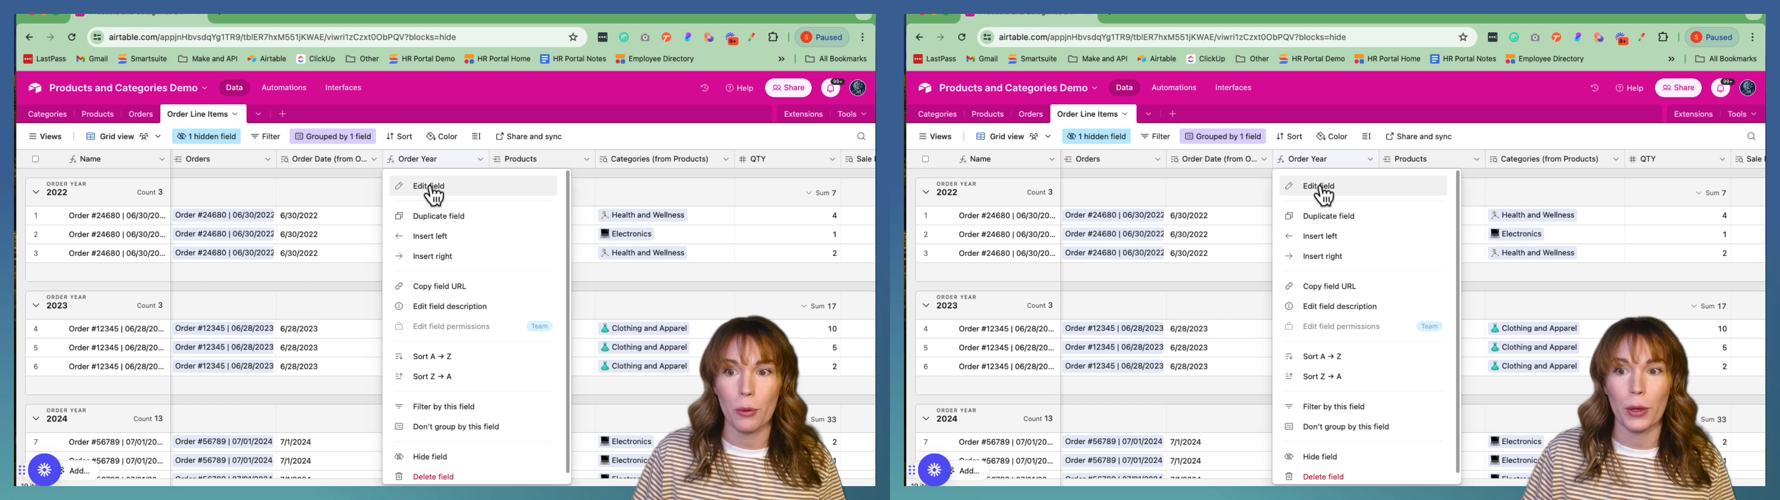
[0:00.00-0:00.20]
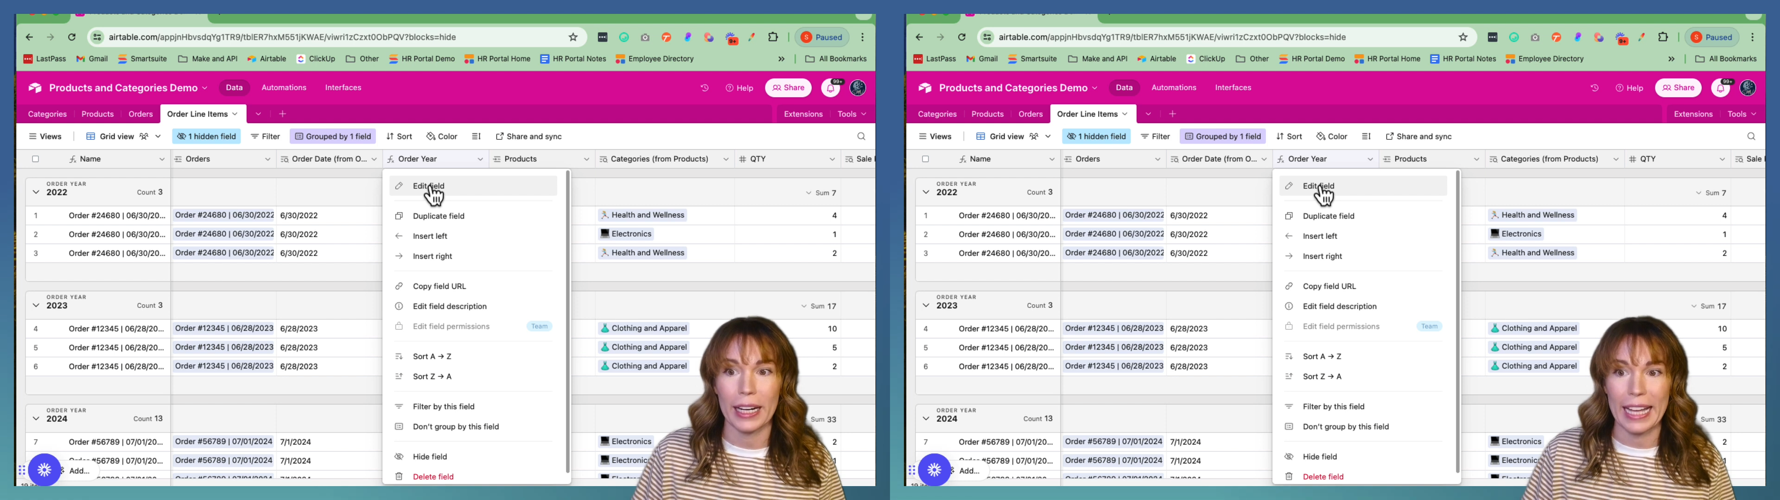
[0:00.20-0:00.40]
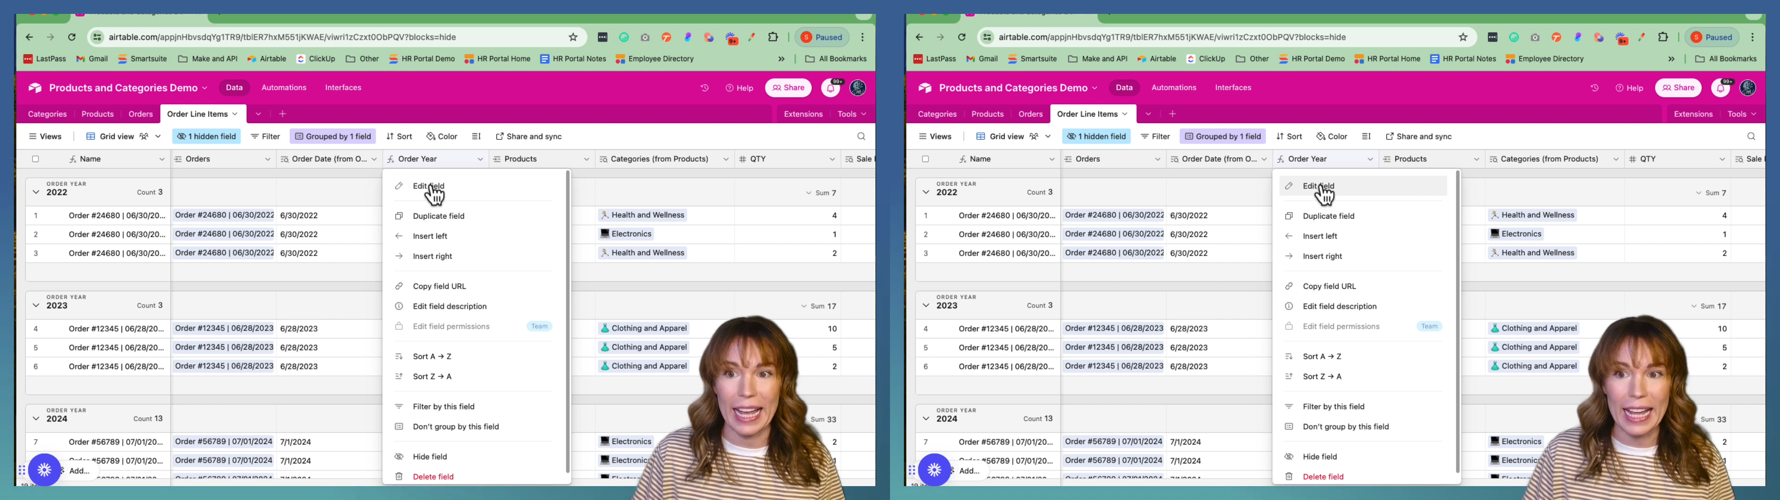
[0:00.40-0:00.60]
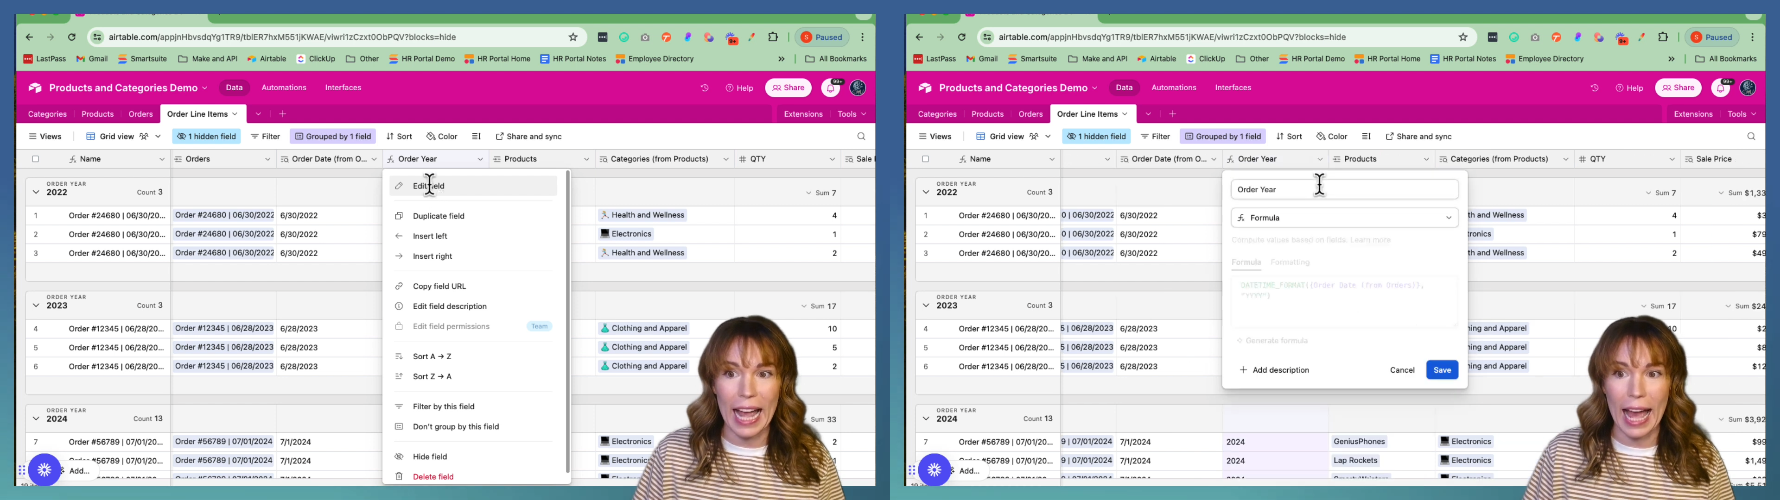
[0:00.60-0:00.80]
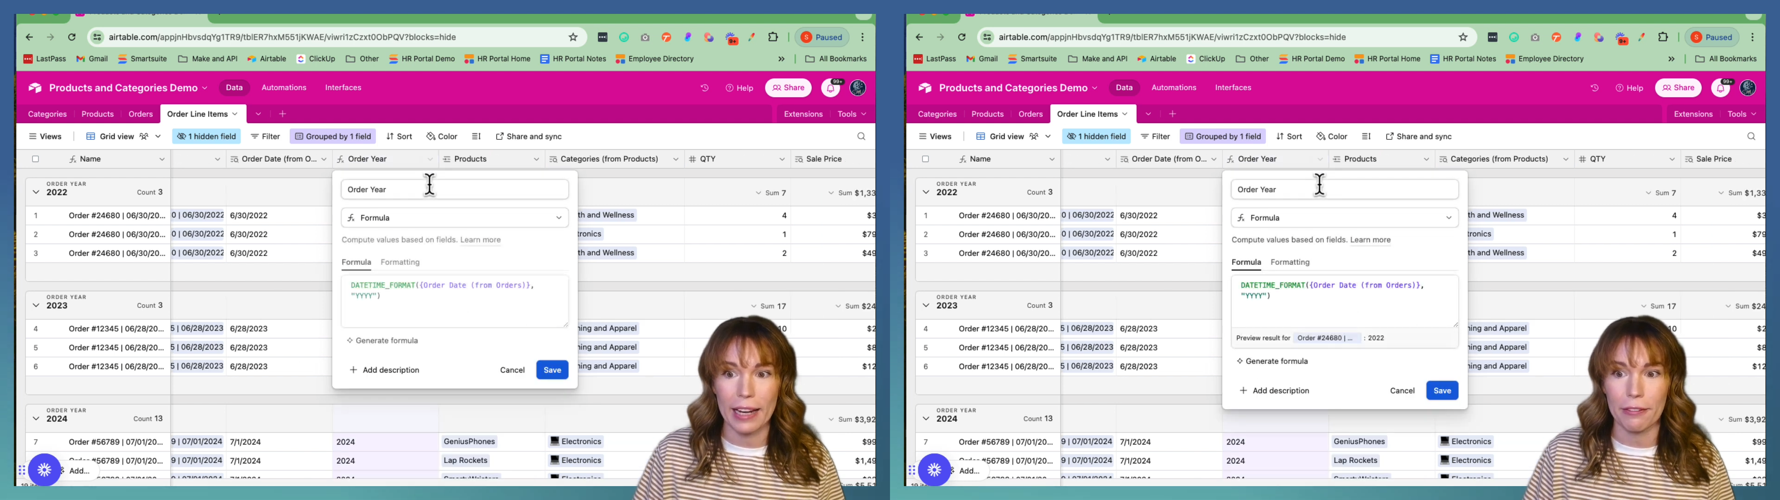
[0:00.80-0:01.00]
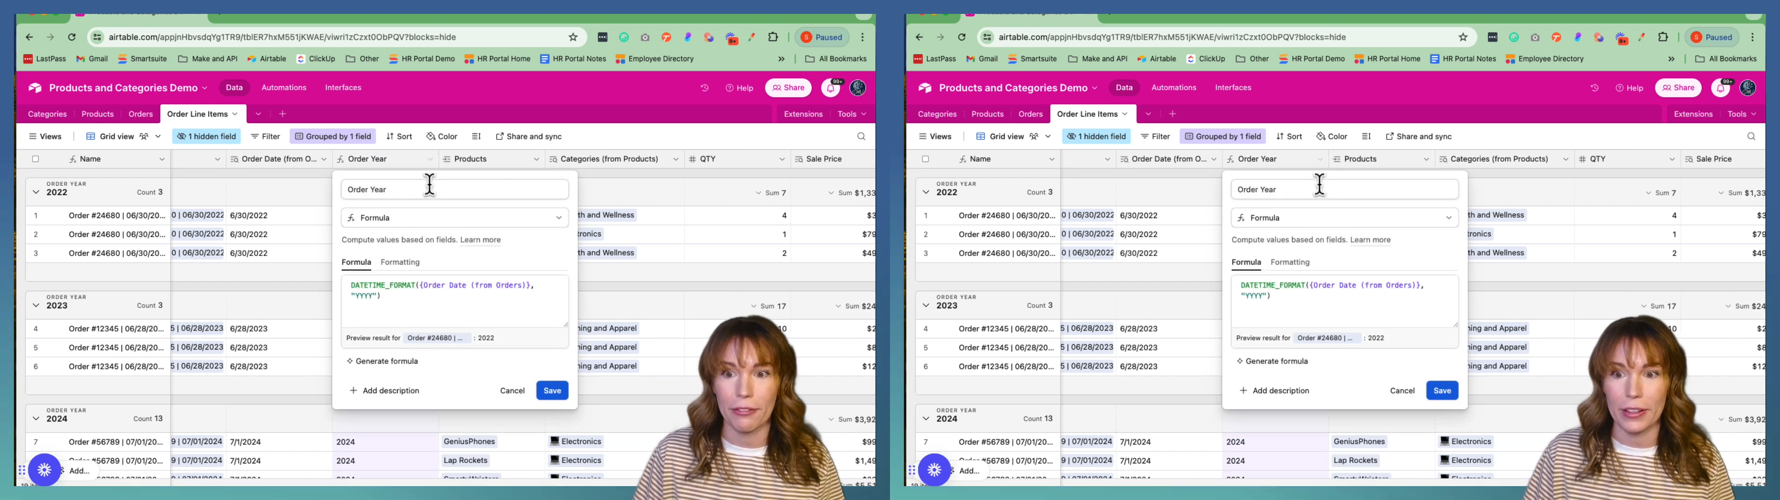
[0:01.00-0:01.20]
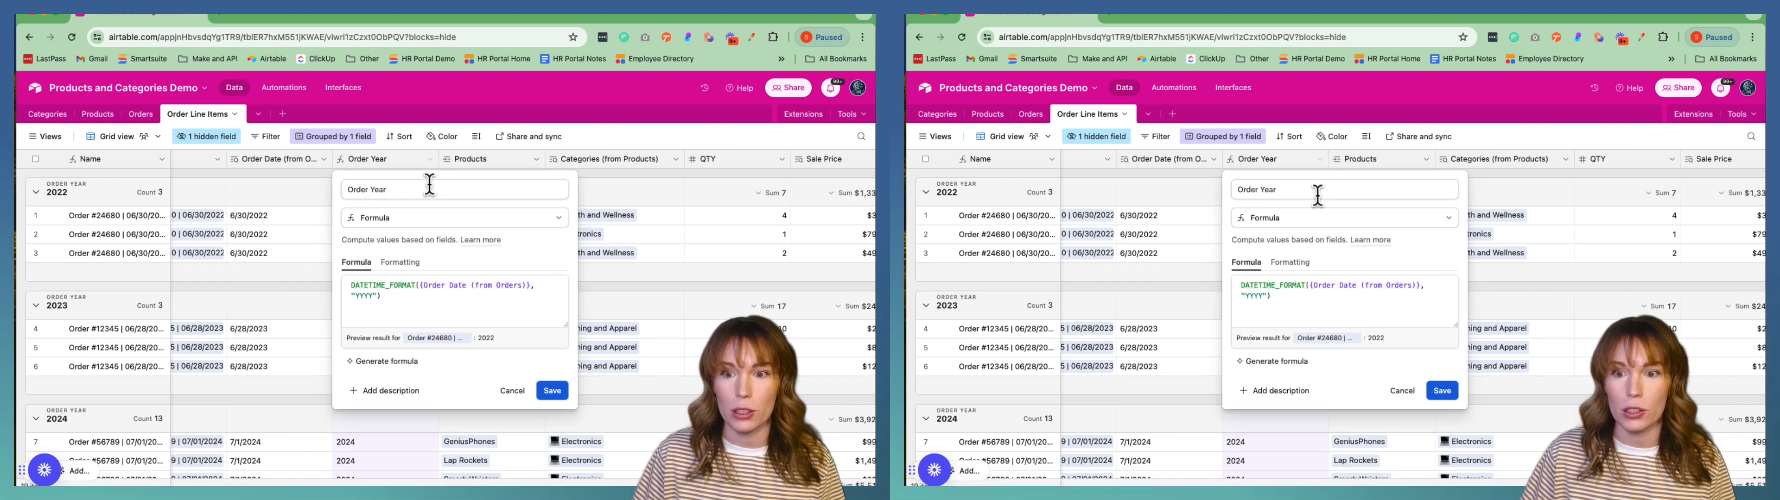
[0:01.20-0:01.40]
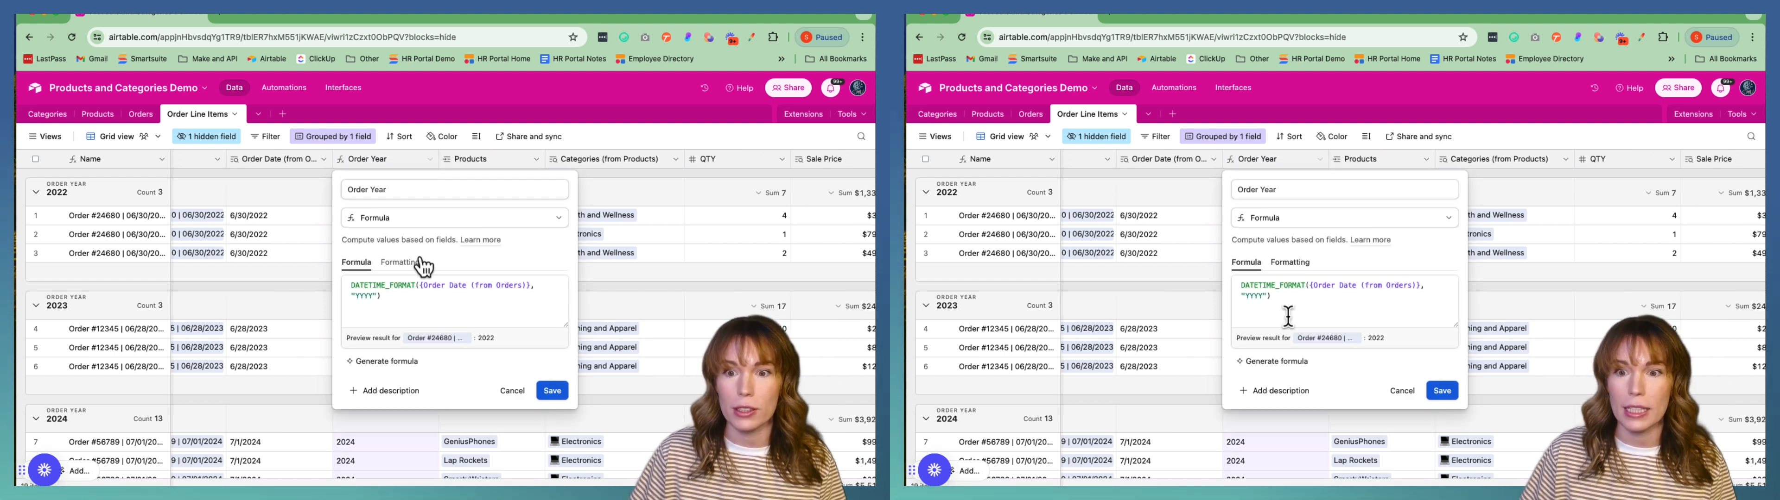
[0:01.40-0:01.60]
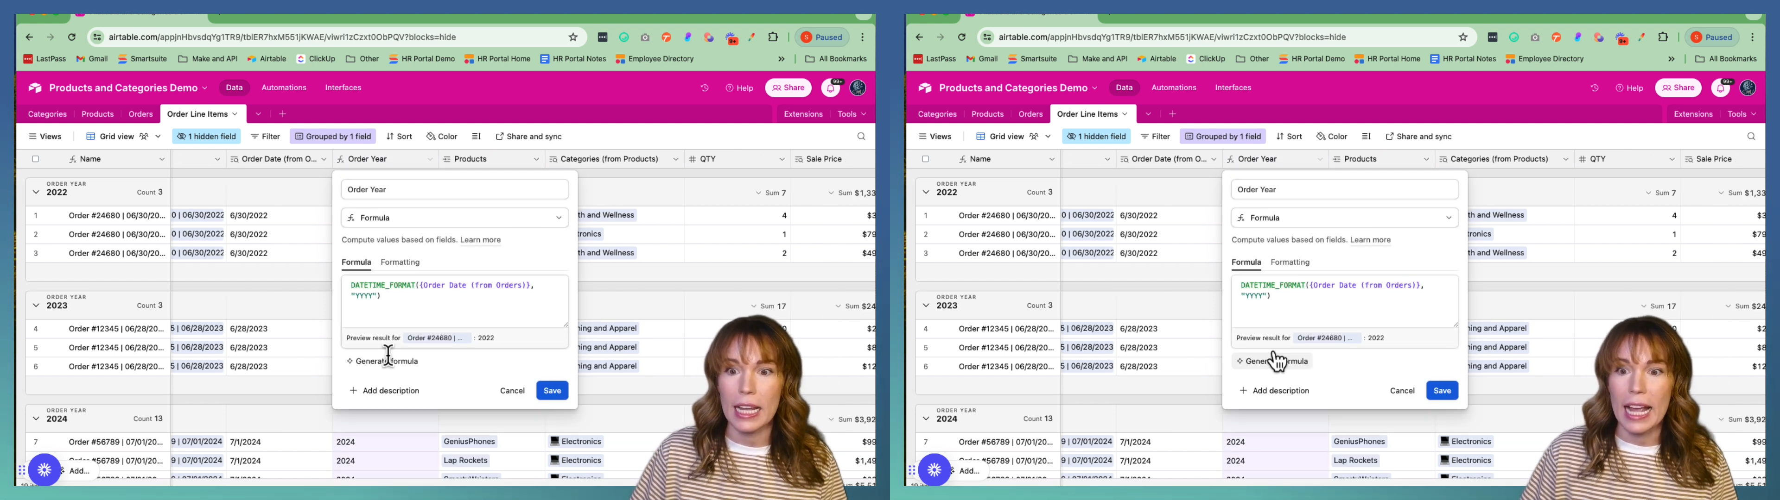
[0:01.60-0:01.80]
we're gonna hit edit fields,